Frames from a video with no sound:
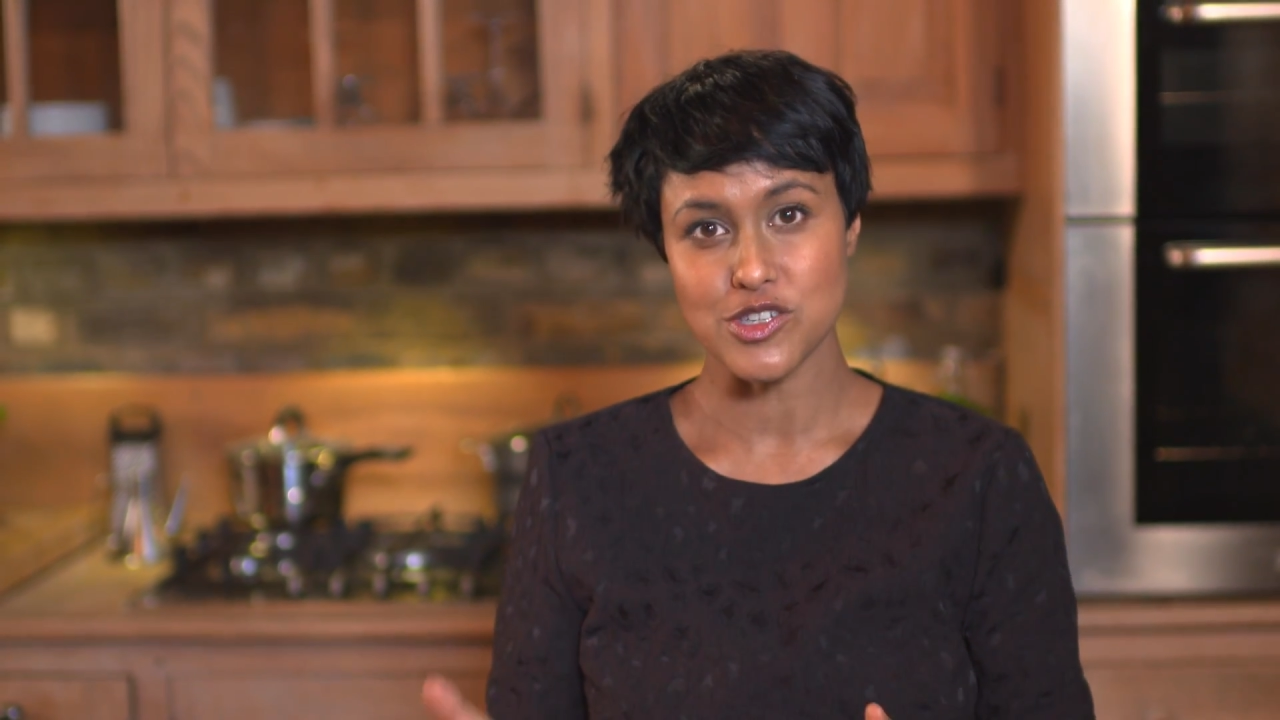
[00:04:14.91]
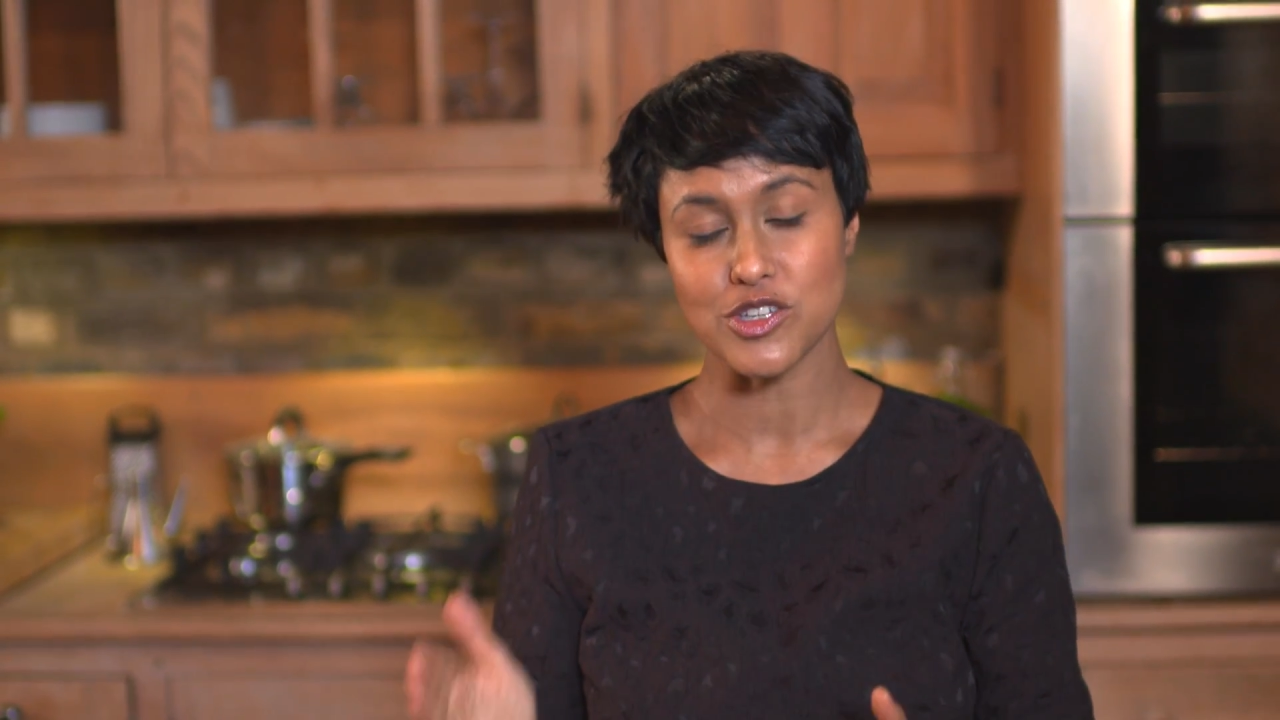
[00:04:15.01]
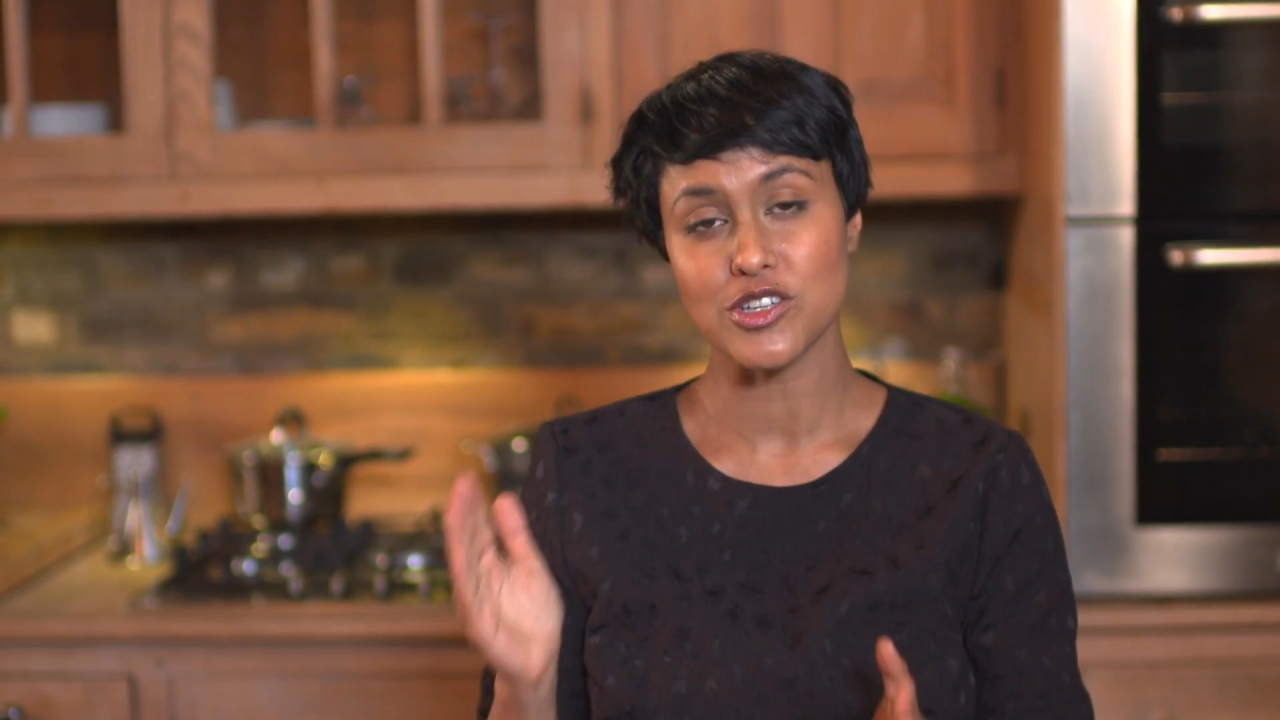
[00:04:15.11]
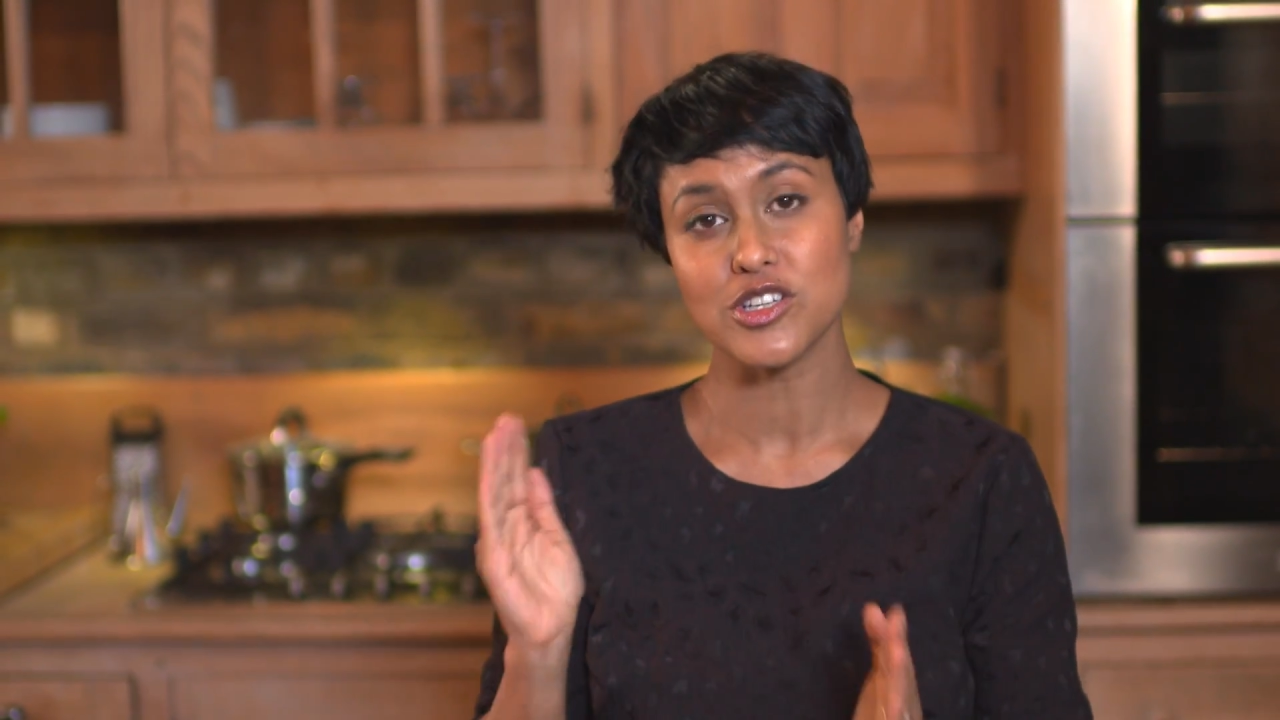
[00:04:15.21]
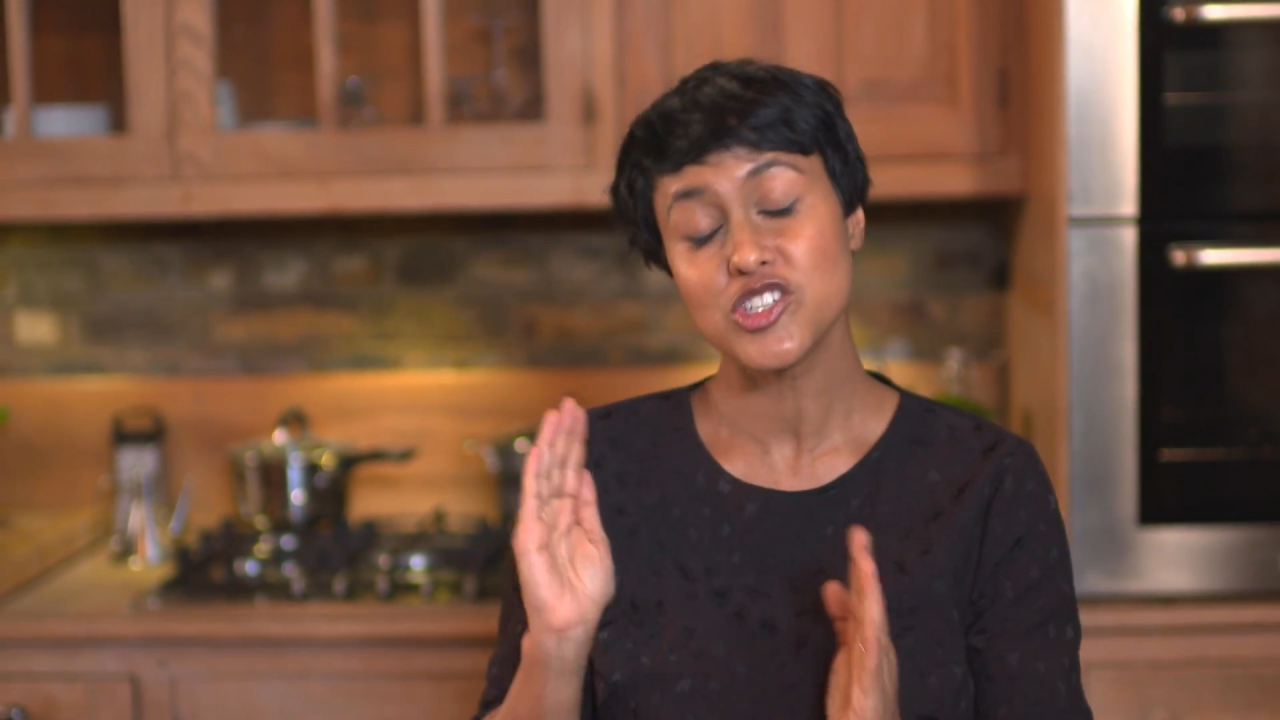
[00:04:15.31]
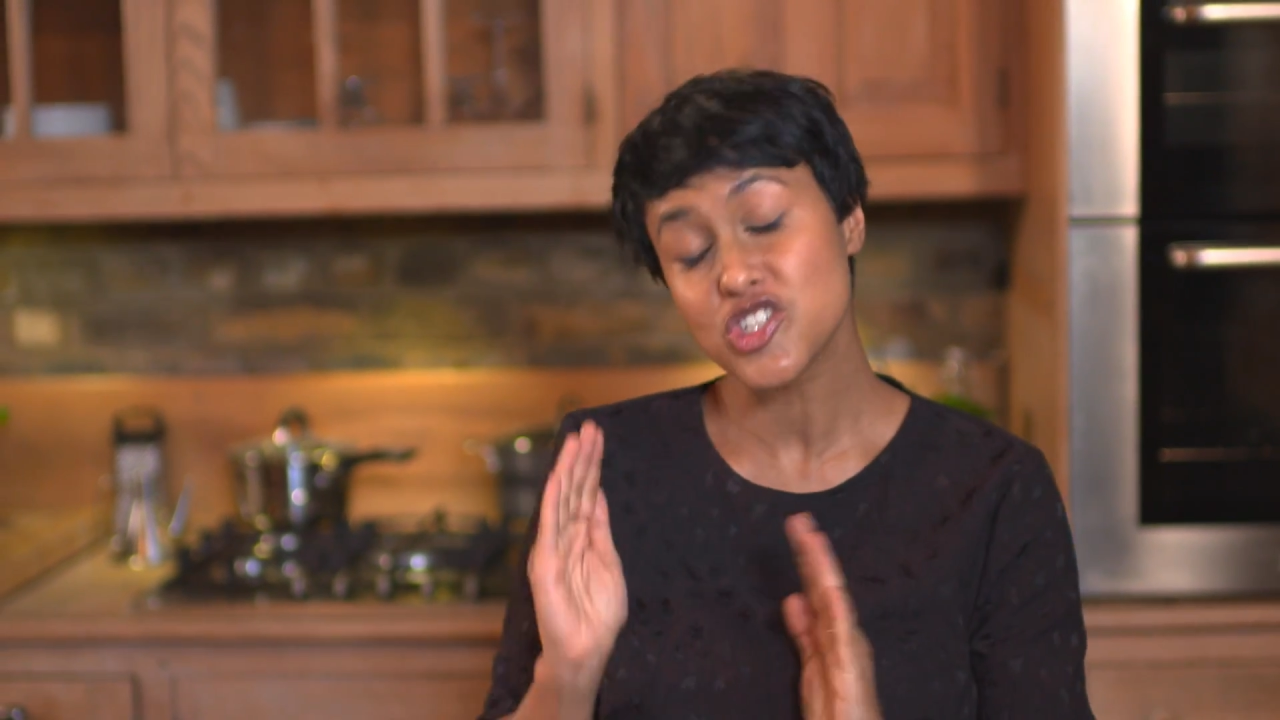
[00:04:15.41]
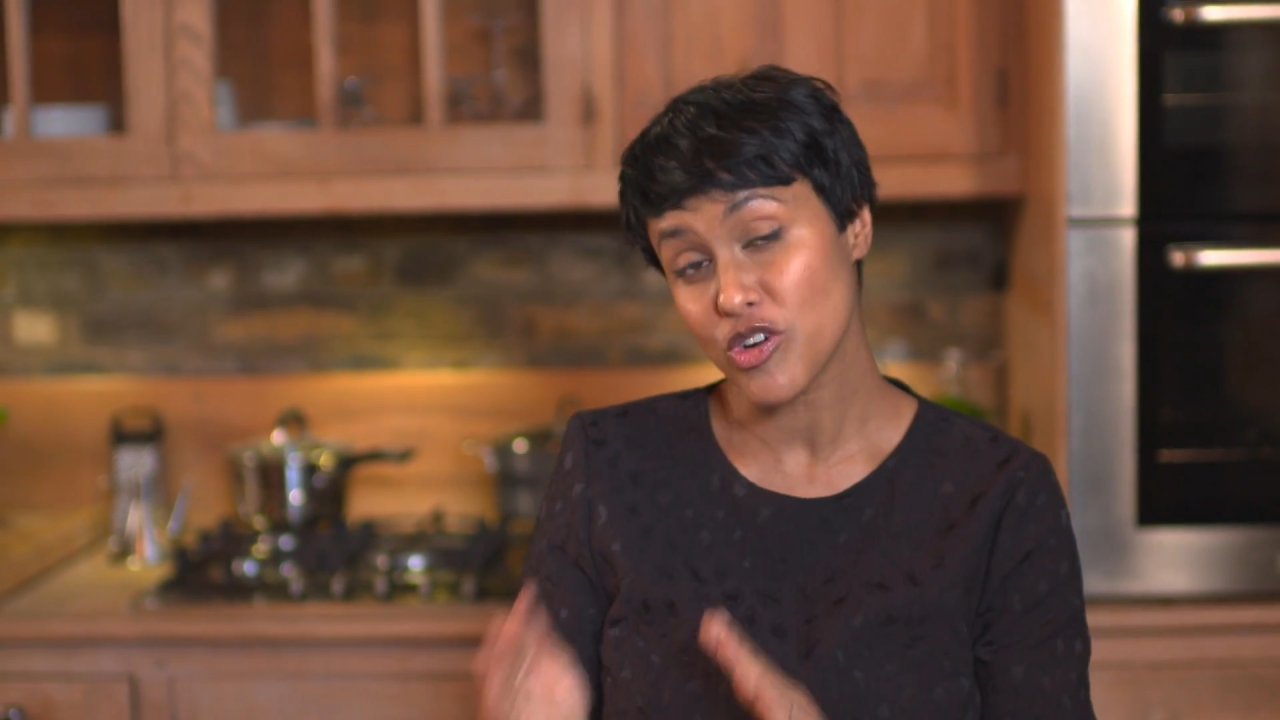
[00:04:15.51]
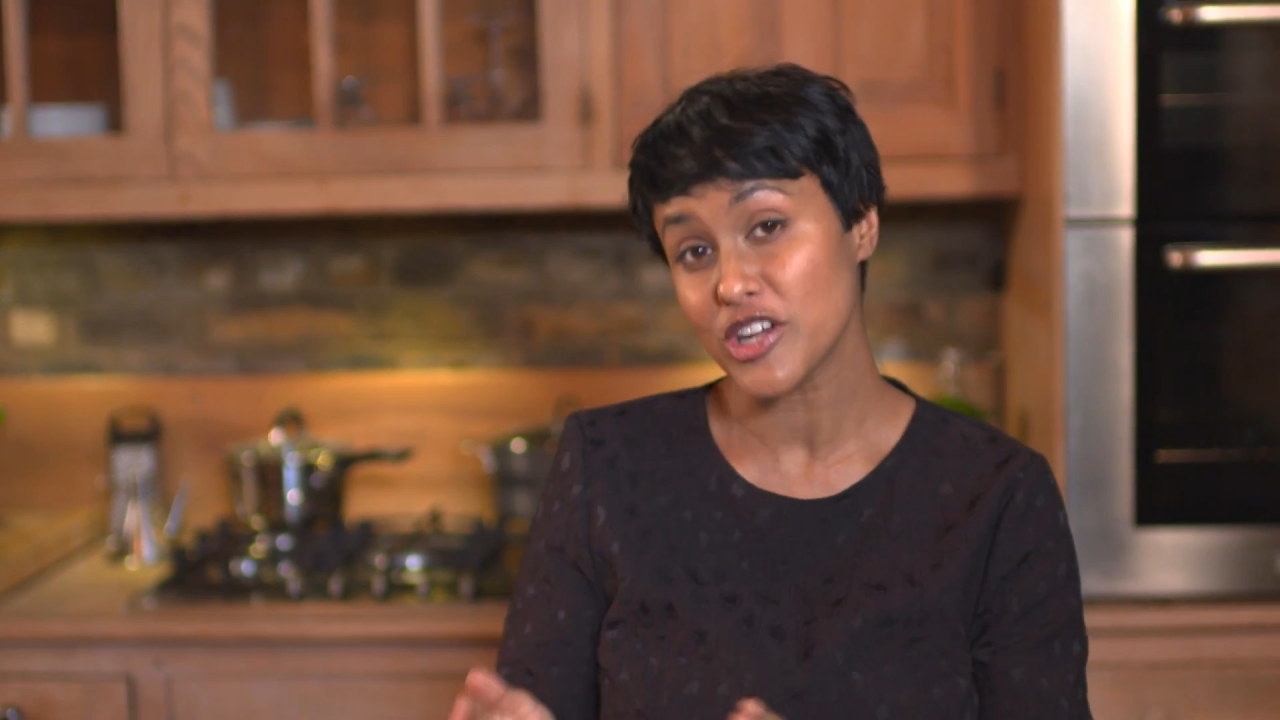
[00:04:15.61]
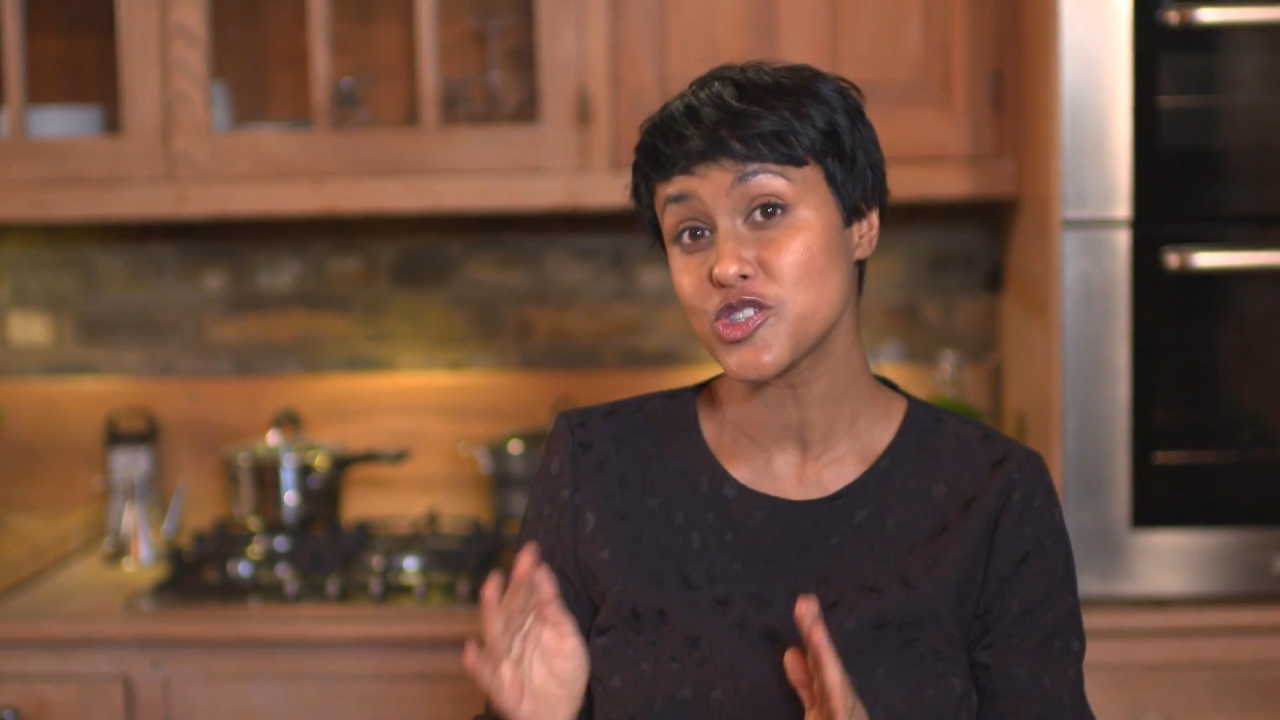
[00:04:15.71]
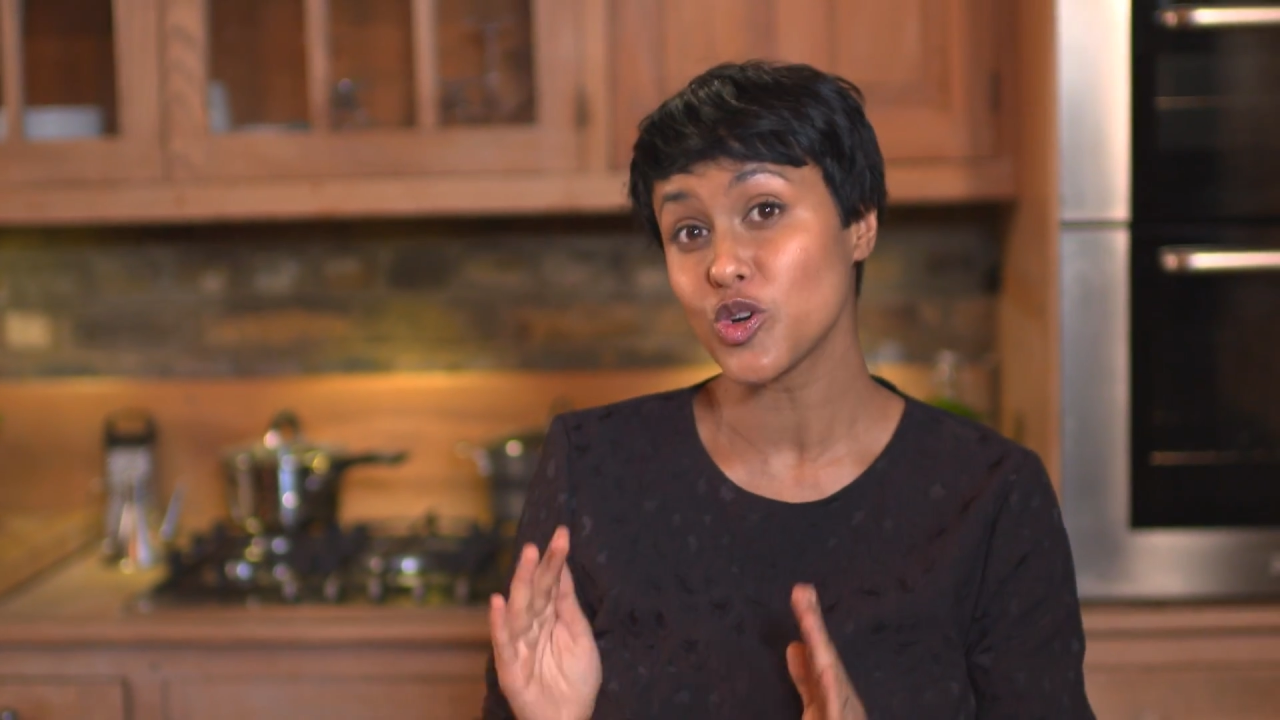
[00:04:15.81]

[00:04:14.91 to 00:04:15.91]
you can shred